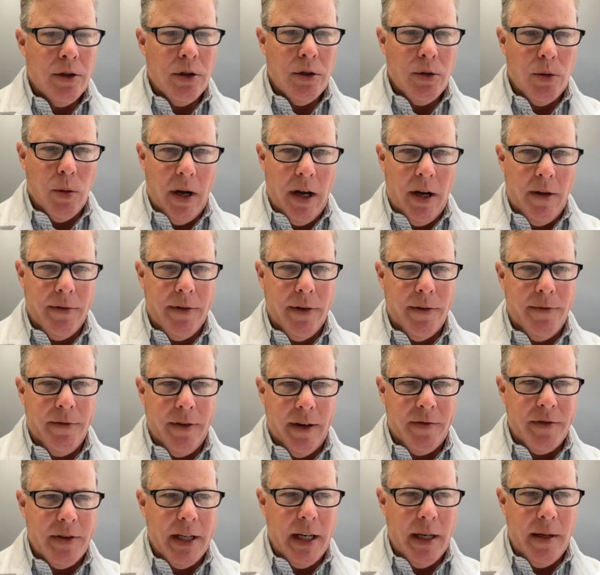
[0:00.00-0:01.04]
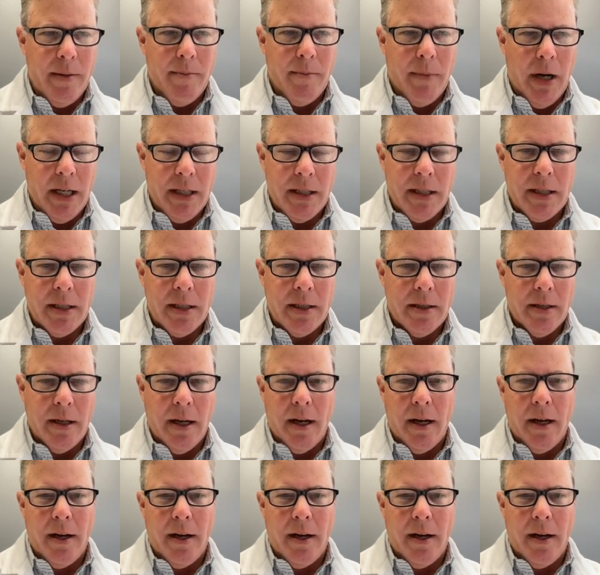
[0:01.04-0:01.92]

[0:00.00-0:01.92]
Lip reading: 12 to 15 months